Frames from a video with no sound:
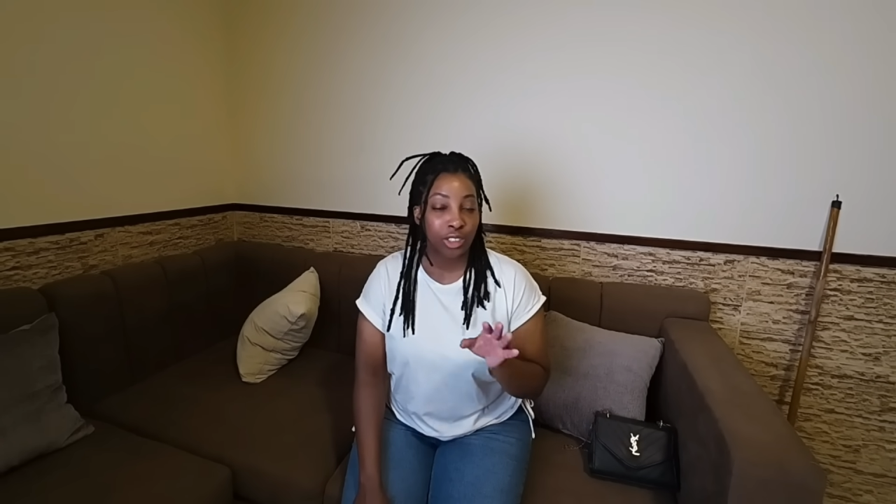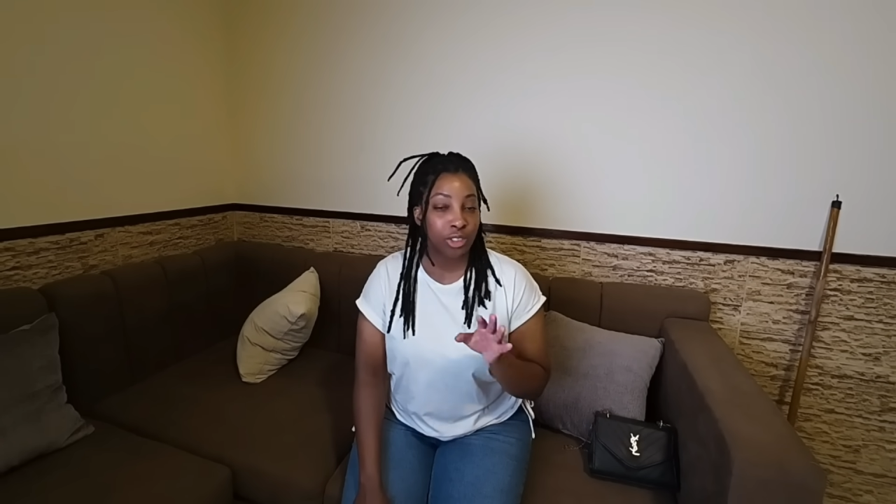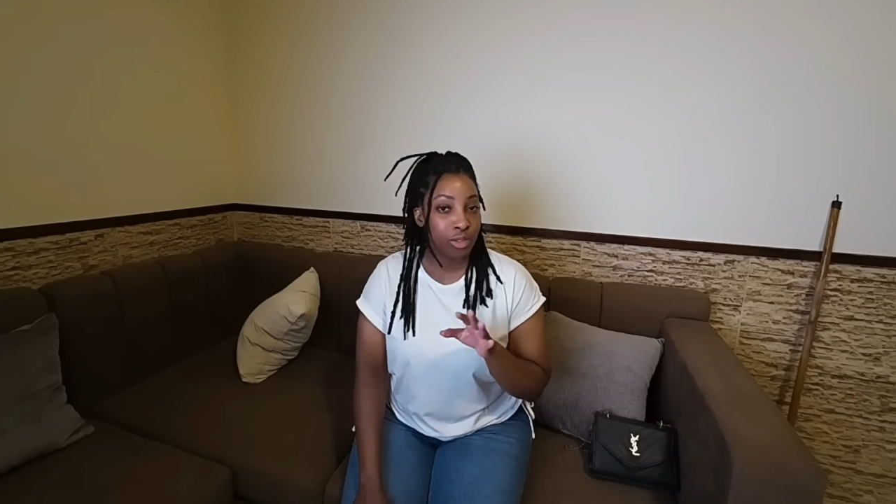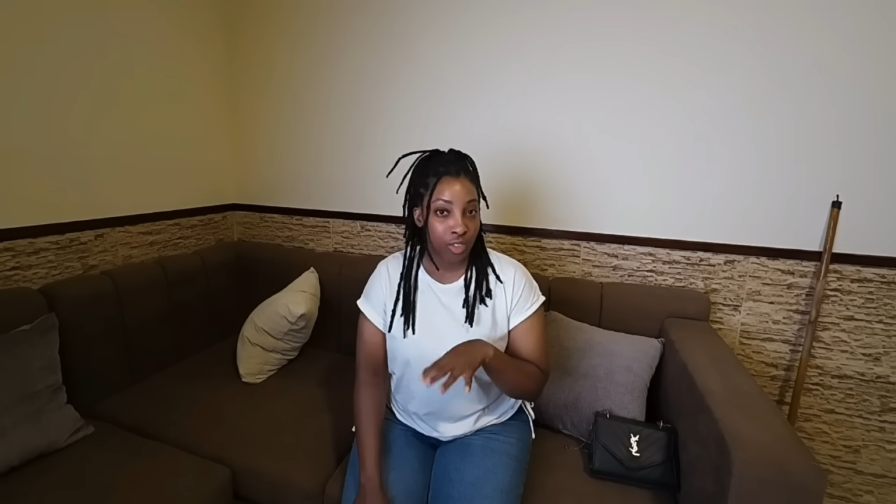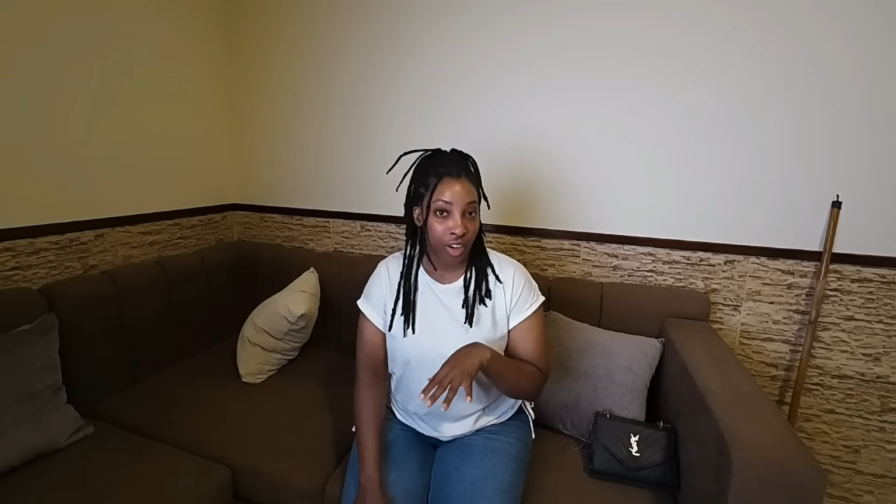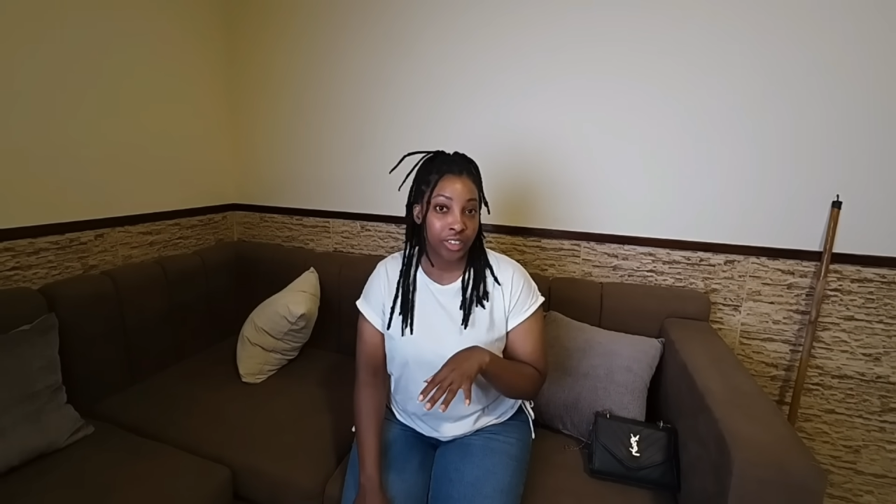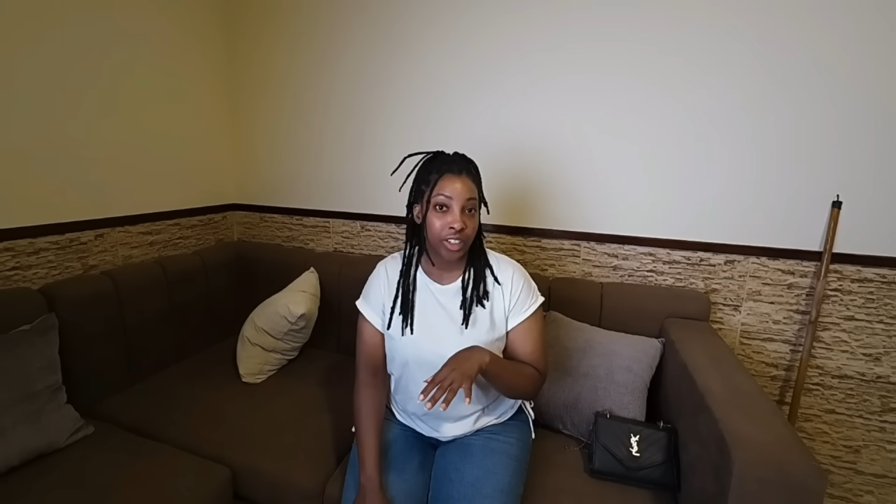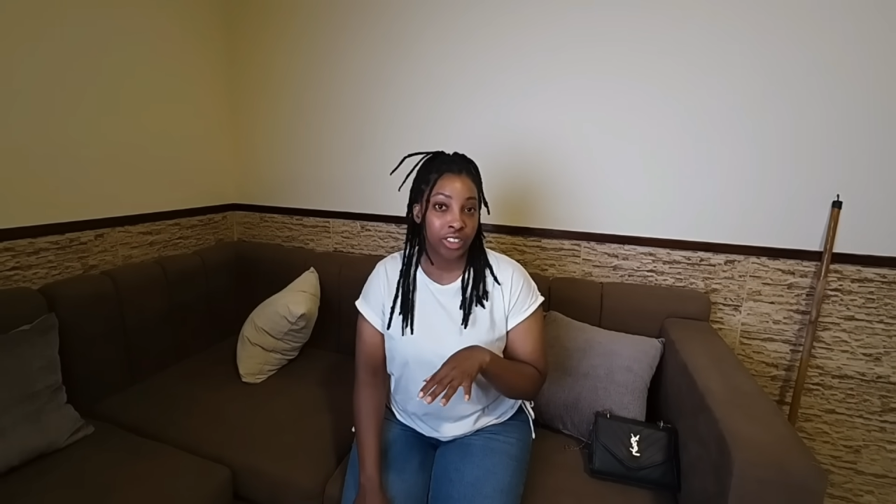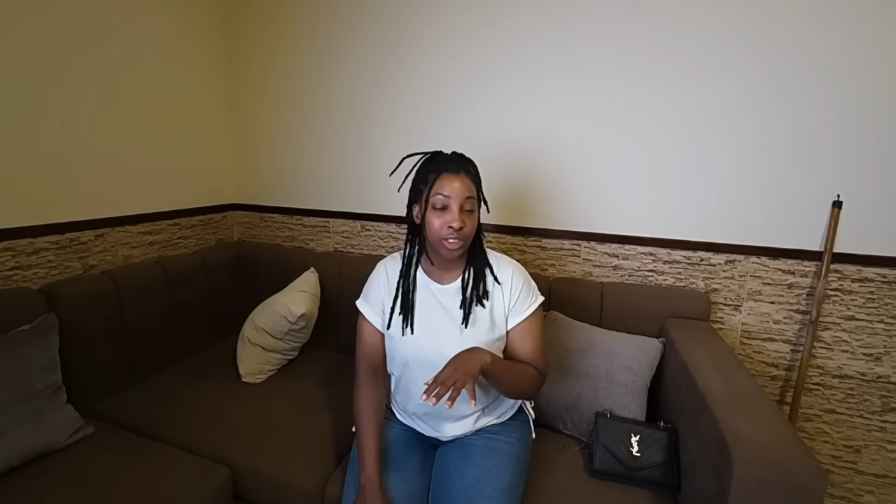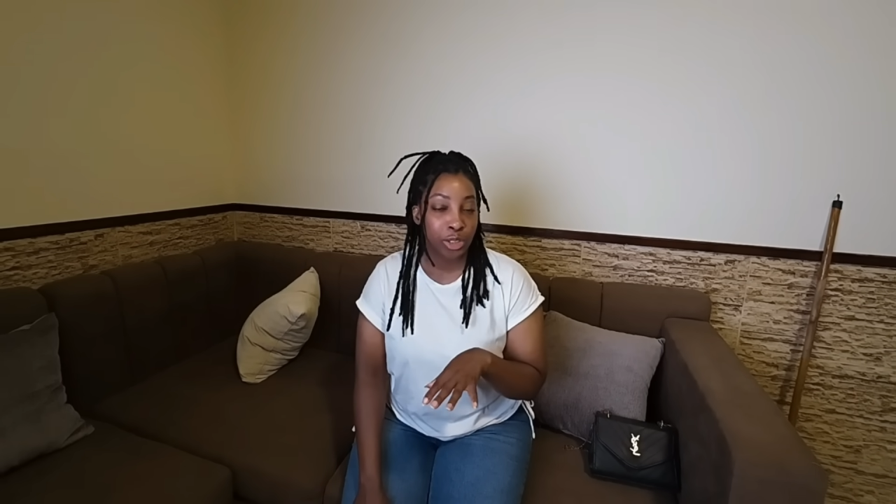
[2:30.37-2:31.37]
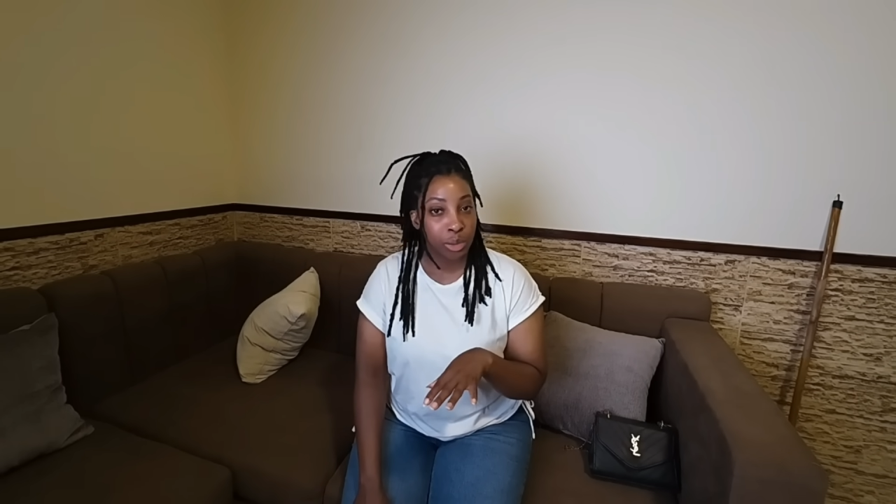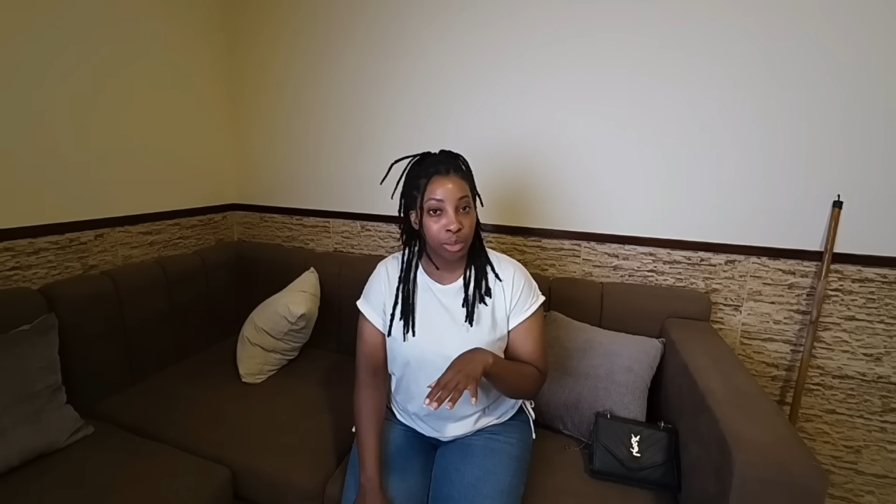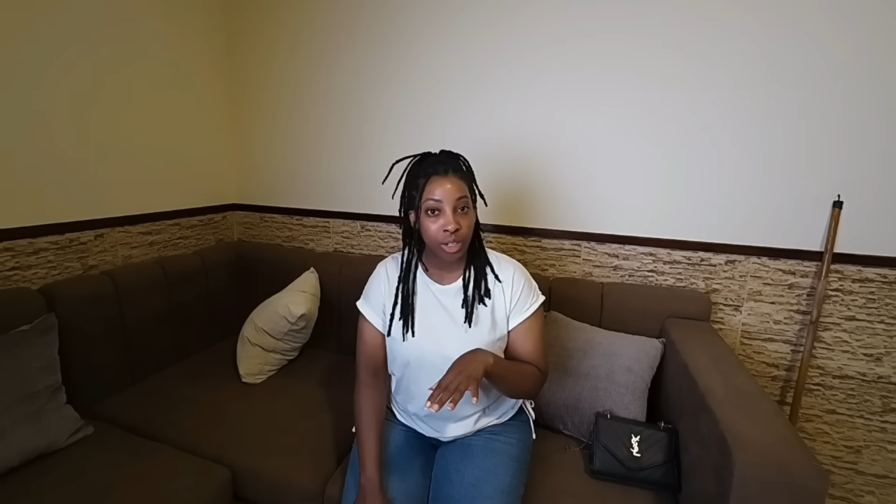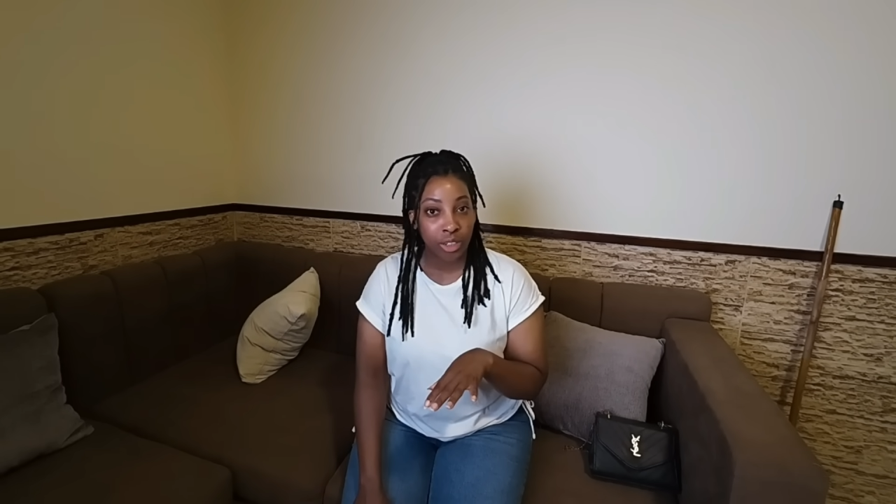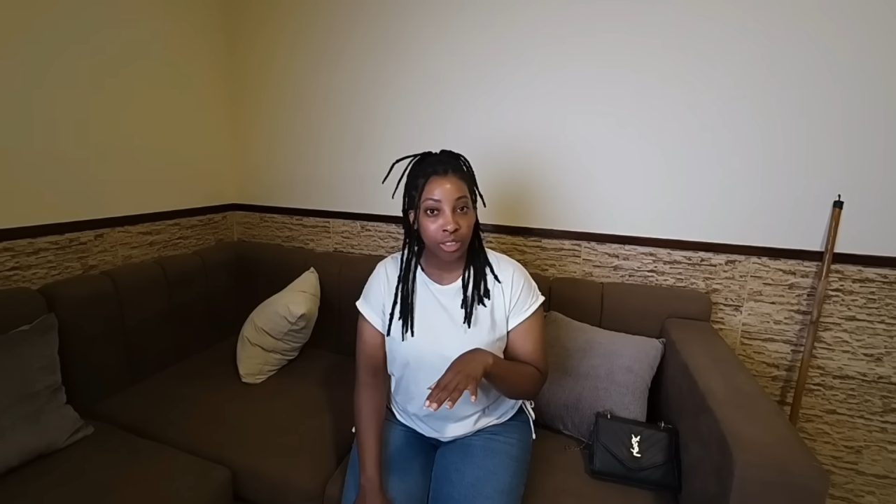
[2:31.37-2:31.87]
to 5,000 Egyptian
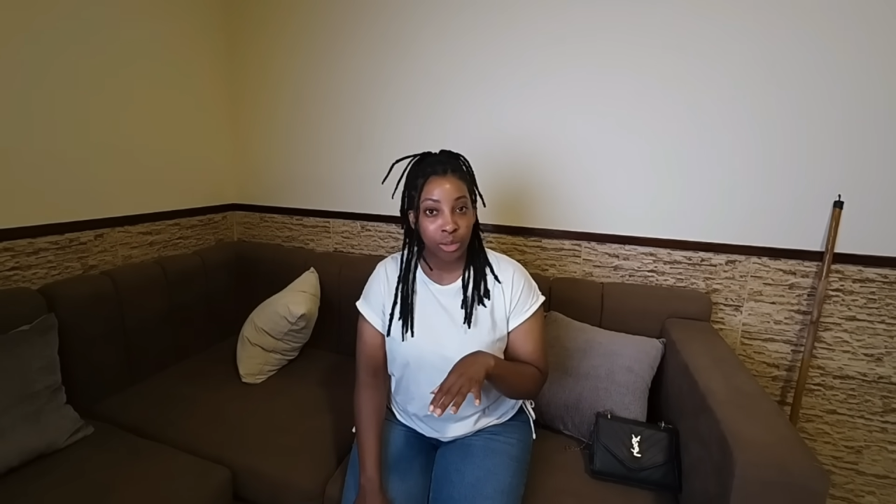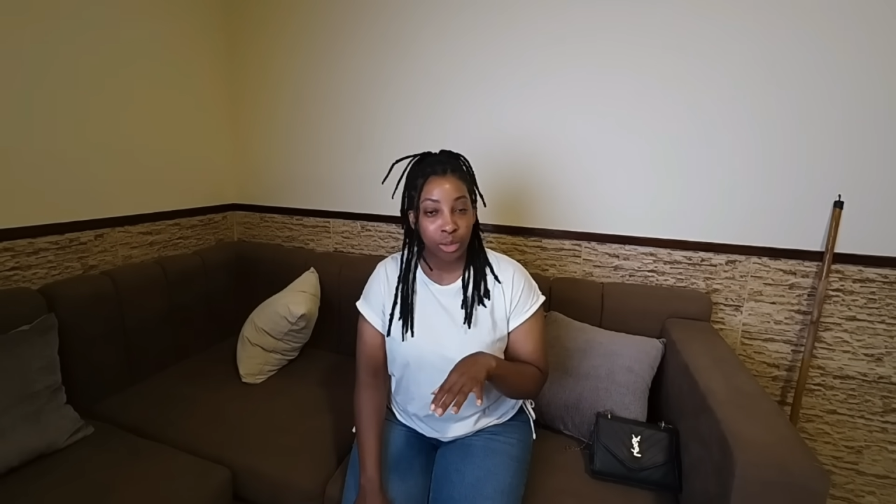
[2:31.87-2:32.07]
pounds,